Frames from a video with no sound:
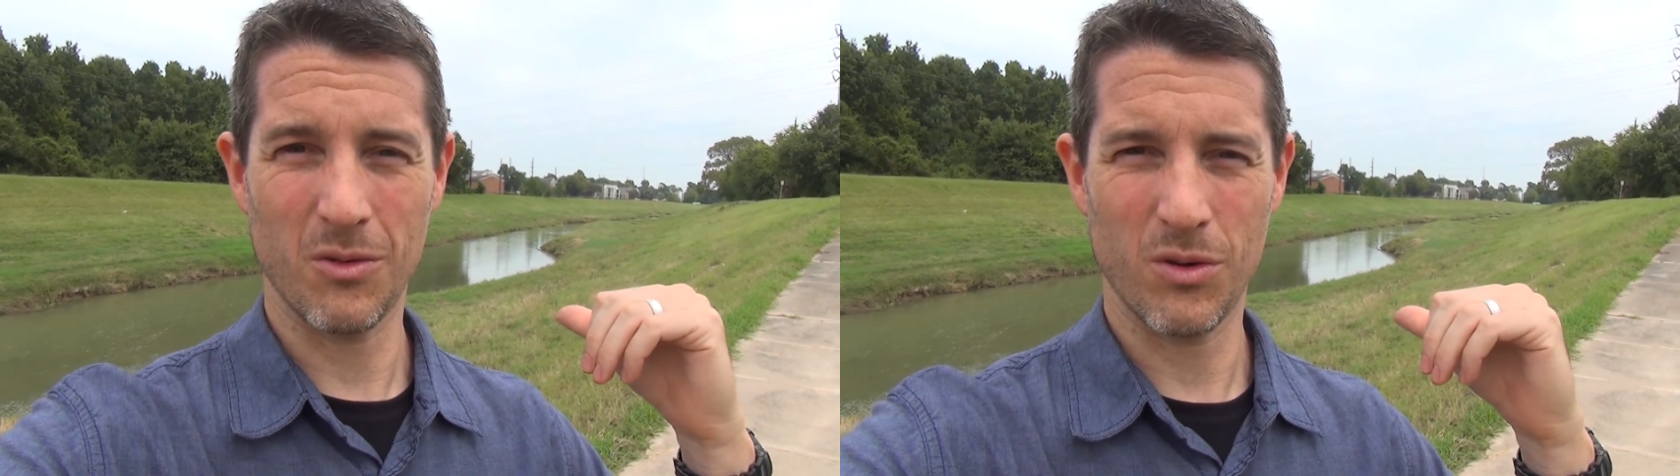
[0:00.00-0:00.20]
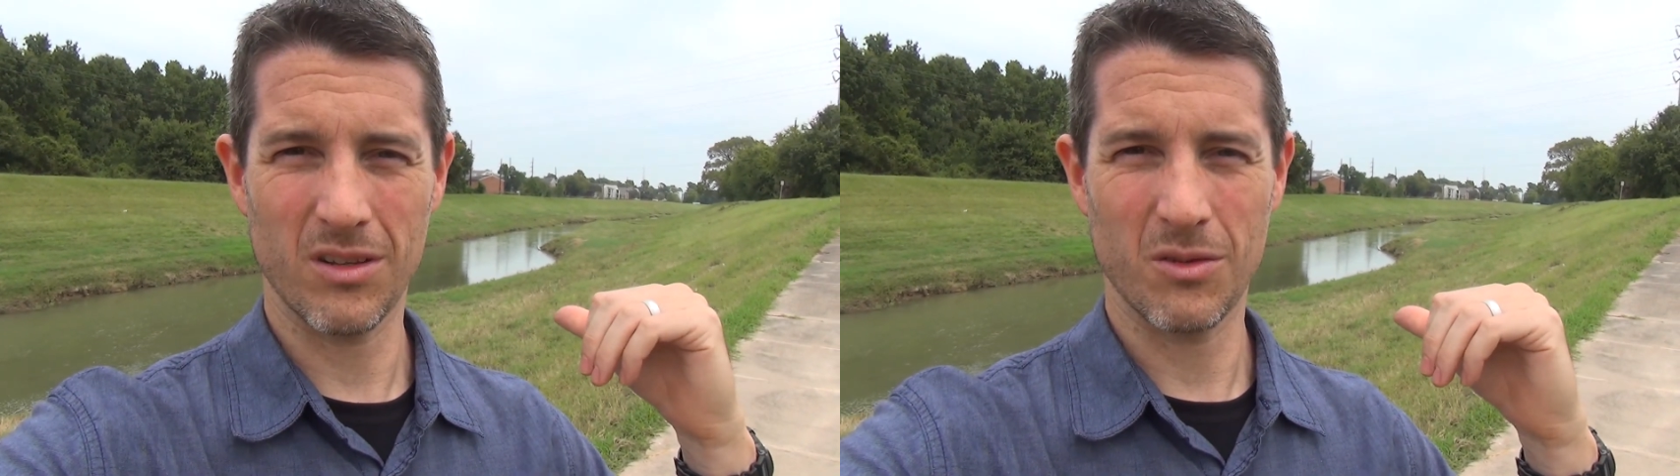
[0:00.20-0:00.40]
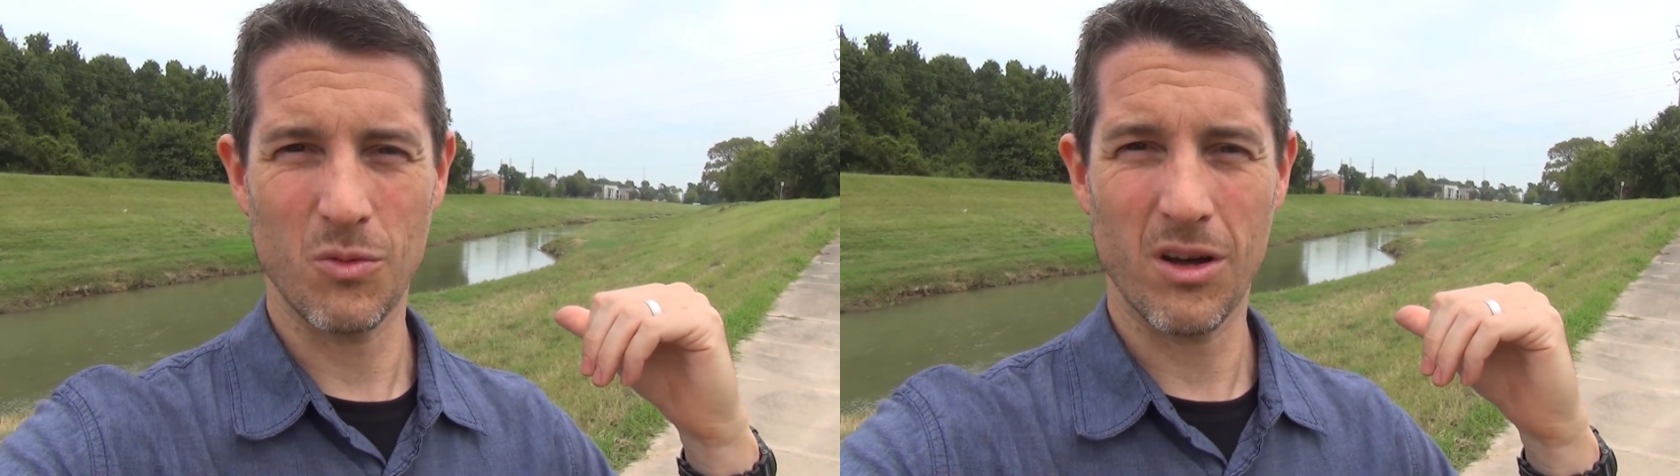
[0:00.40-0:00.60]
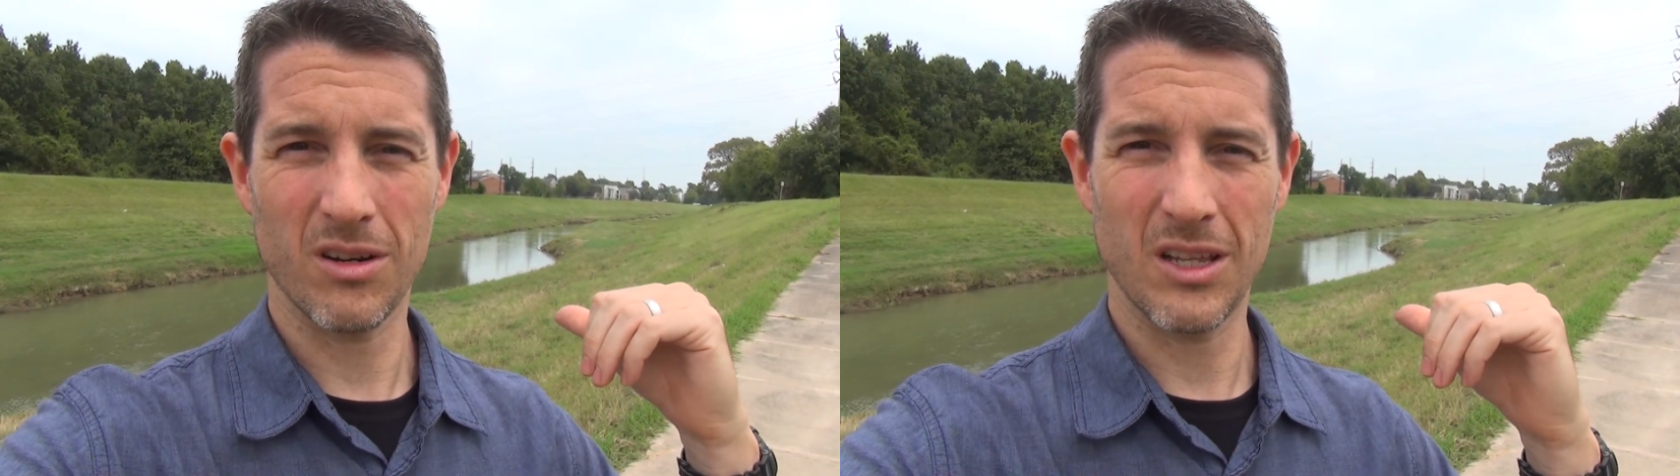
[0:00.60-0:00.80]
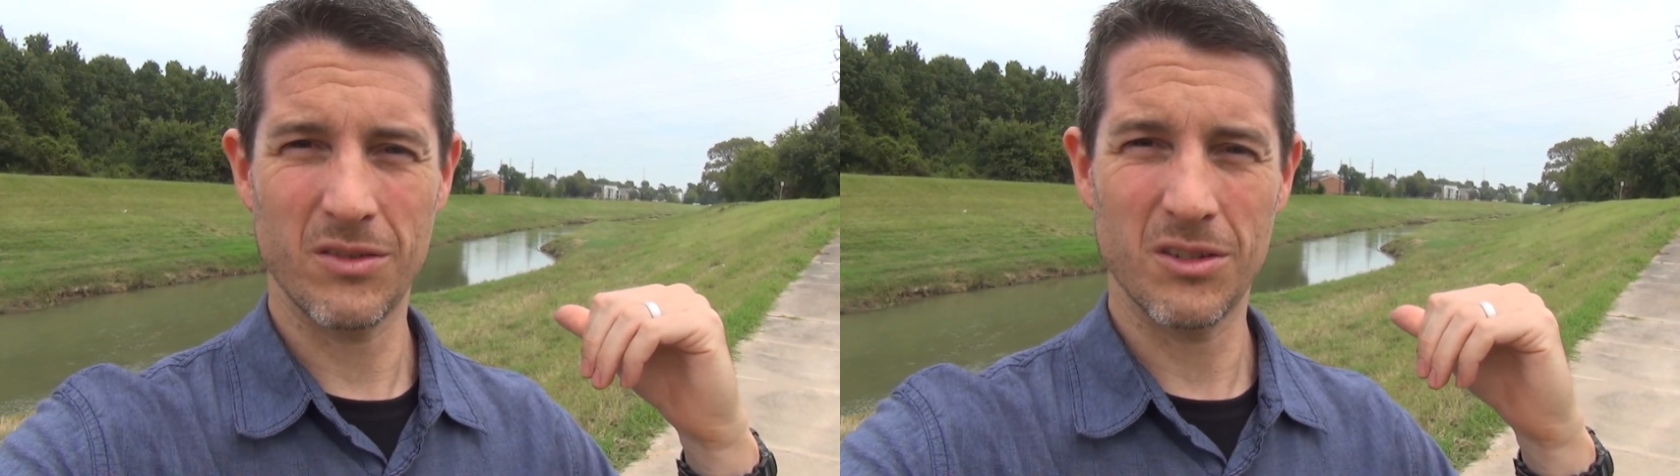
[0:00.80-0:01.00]
where the
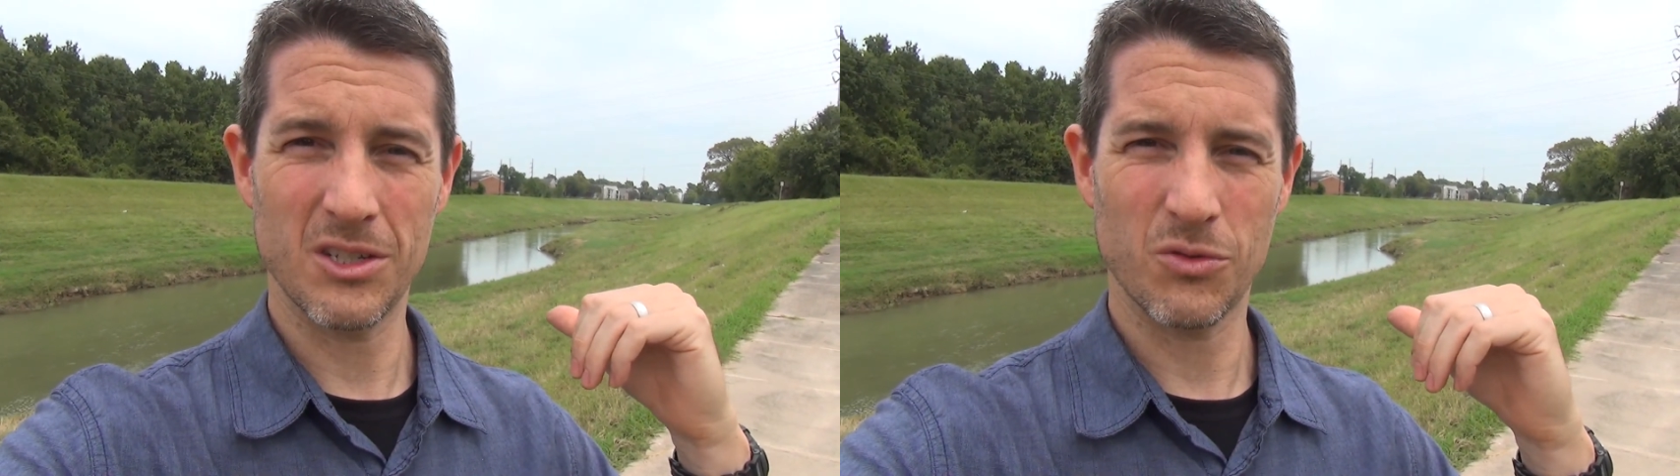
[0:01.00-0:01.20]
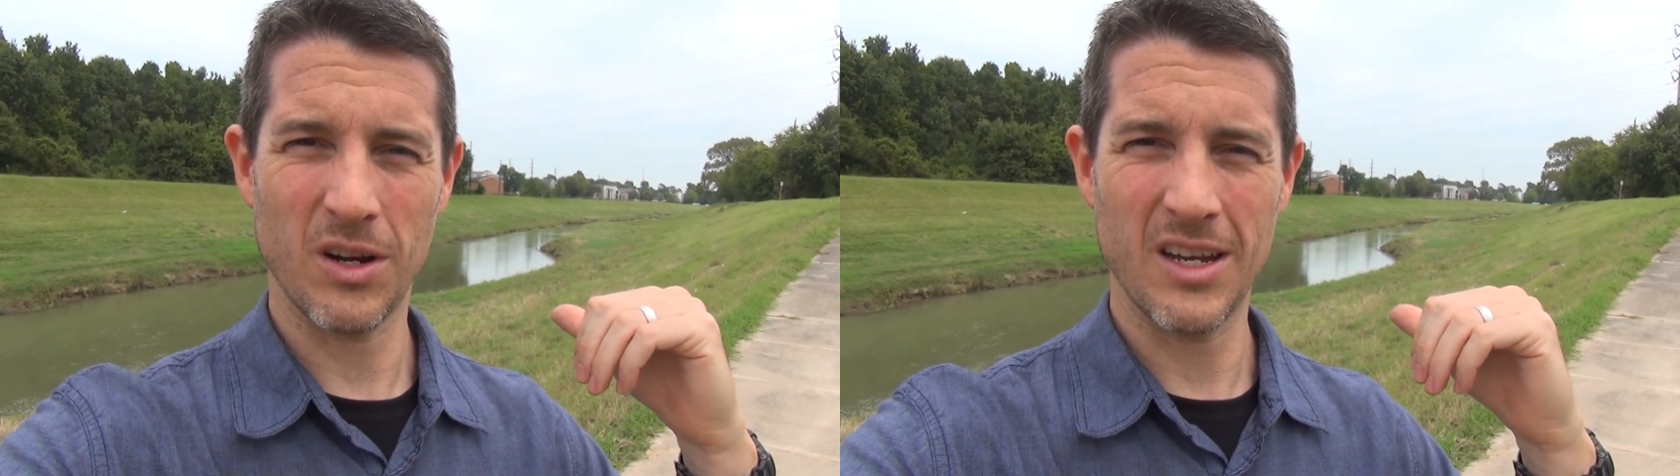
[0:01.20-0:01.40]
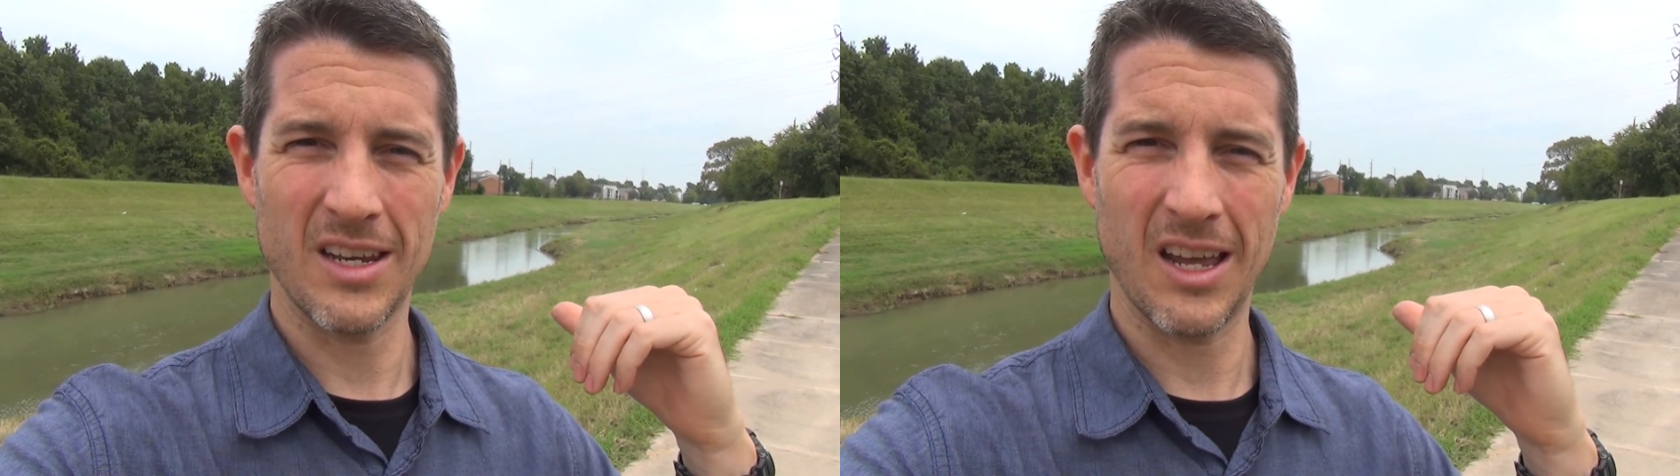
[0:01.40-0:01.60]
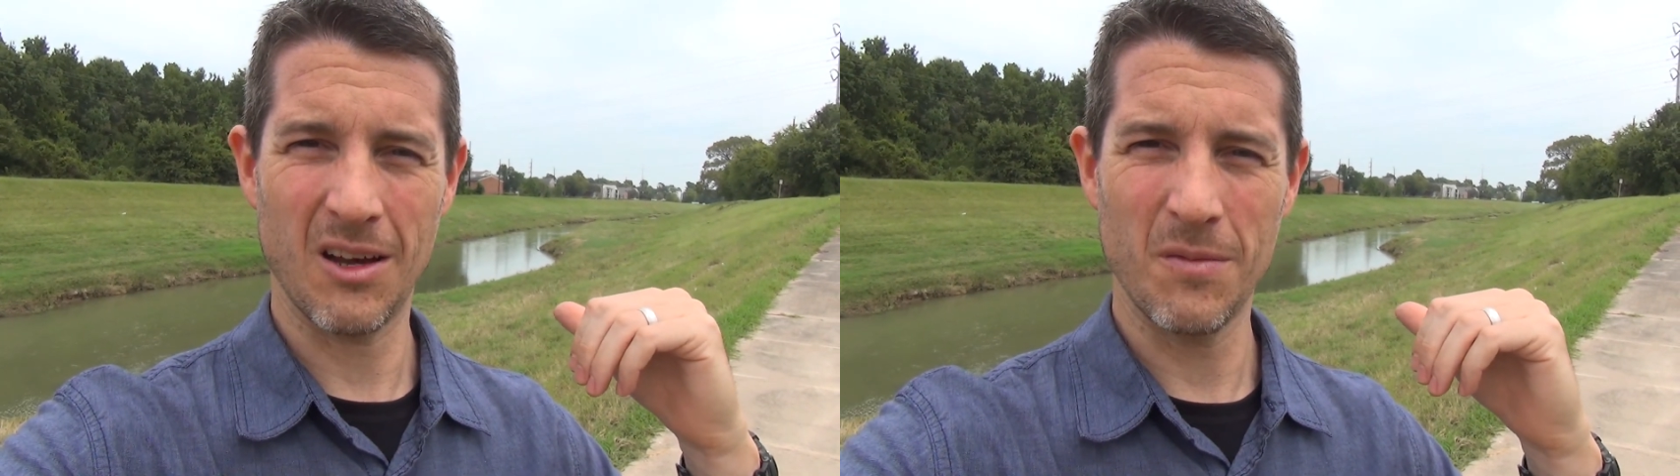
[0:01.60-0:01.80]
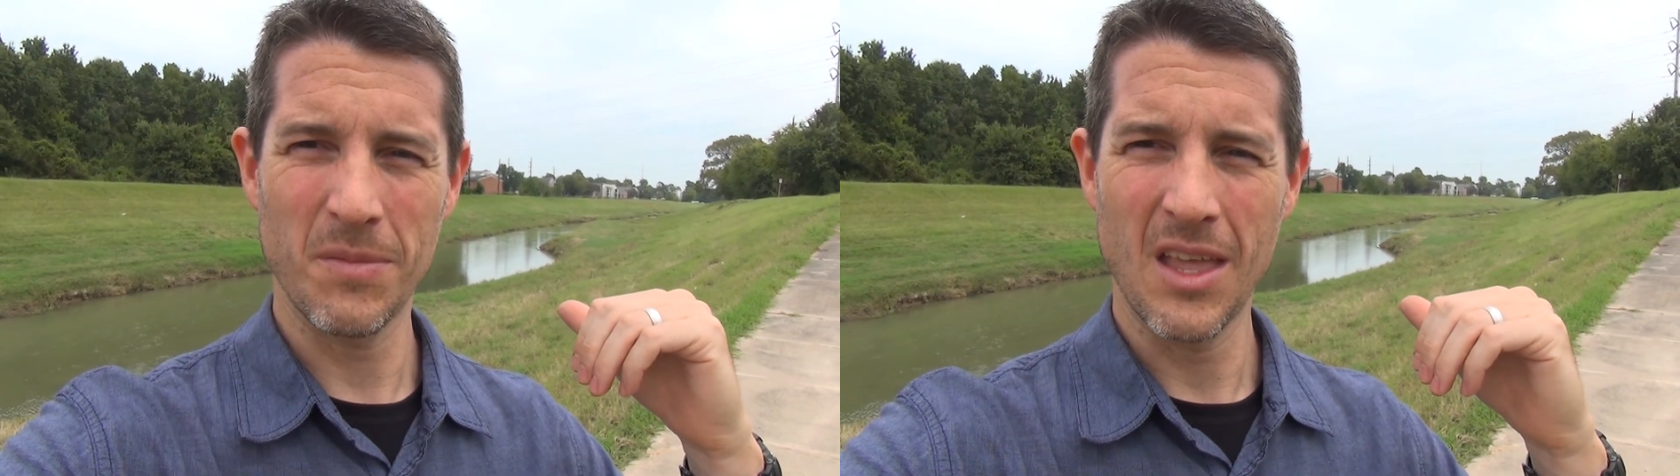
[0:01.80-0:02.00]
water level is right now.